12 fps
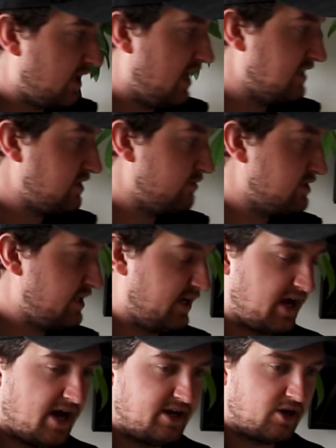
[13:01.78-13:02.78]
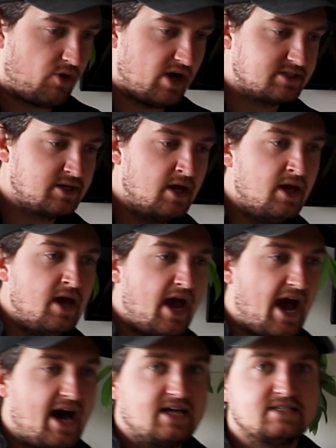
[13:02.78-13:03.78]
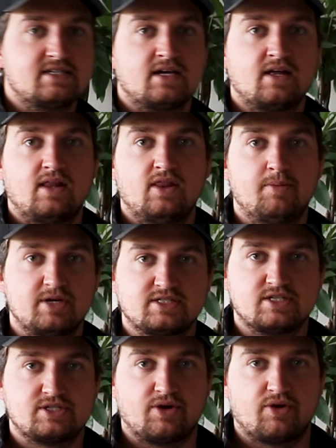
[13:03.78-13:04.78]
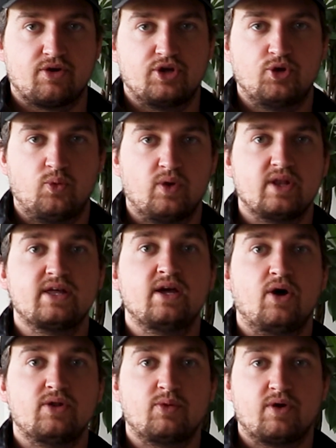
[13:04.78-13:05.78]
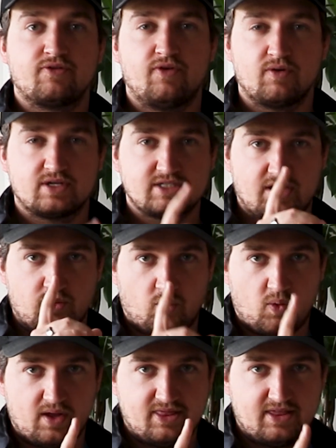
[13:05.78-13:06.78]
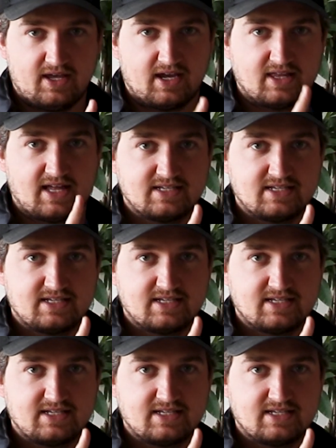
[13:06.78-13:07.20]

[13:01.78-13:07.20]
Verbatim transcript: as I was saying, I digress. As the business owner, you really only wanna focus on one thing, and